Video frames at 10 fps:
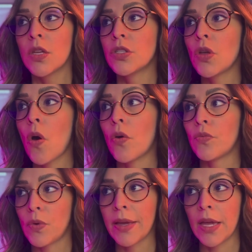So
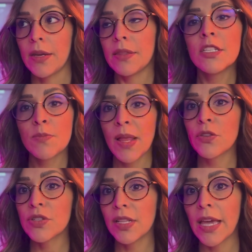again, this plant
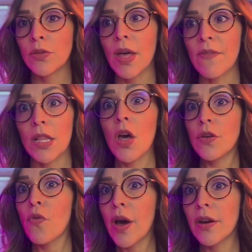doesn't like to have a lot
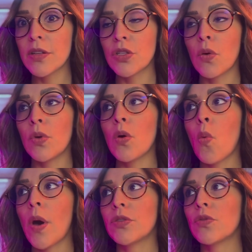of water, so we
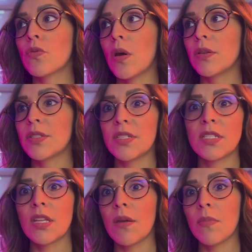don't want to run the
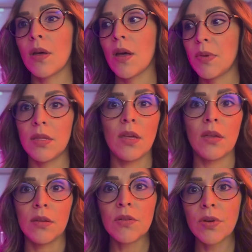system, I mean
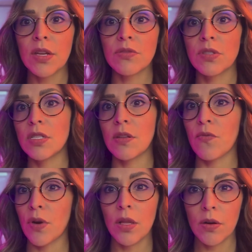the irrigation system,
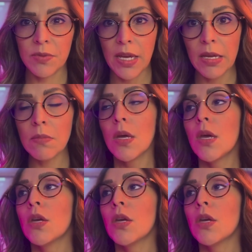for a lot of time.